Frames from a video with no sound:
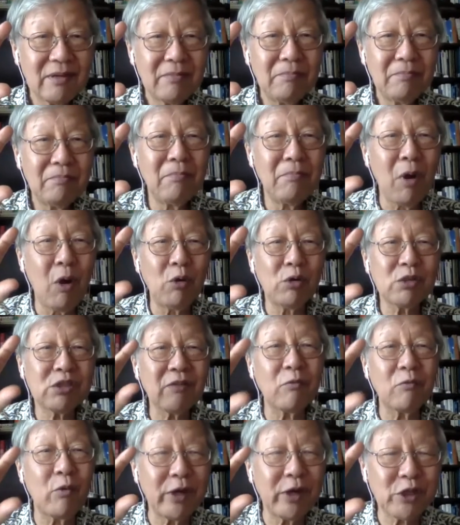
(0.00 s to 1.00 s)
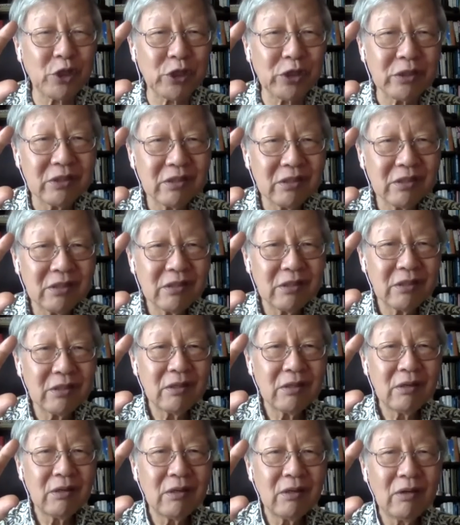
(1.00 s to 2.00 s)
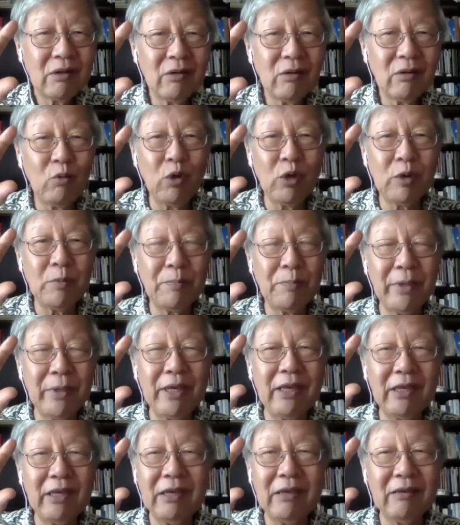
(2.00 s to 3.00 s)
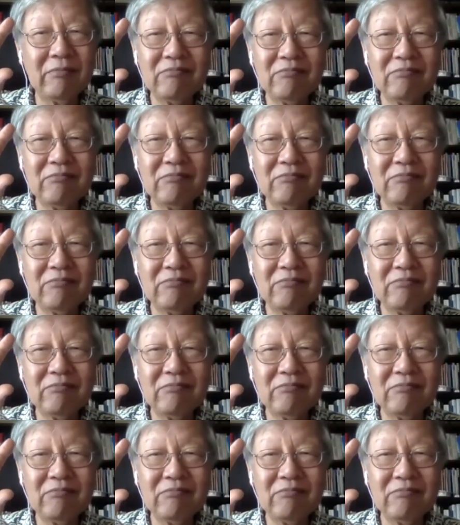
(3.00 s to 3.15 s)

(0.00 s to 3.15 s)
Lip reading: most of which would be